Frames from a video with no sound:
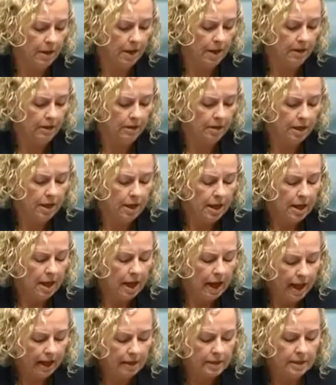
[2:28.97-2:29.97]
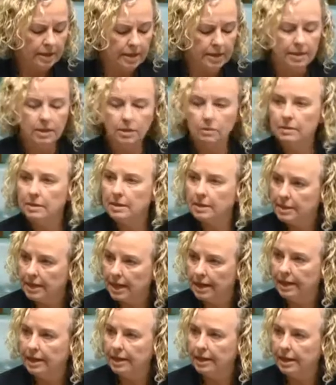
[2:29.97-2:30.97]
and access to a
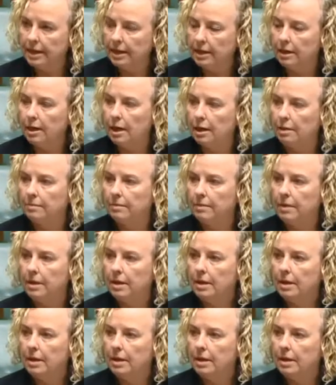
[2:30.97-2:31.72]
steady income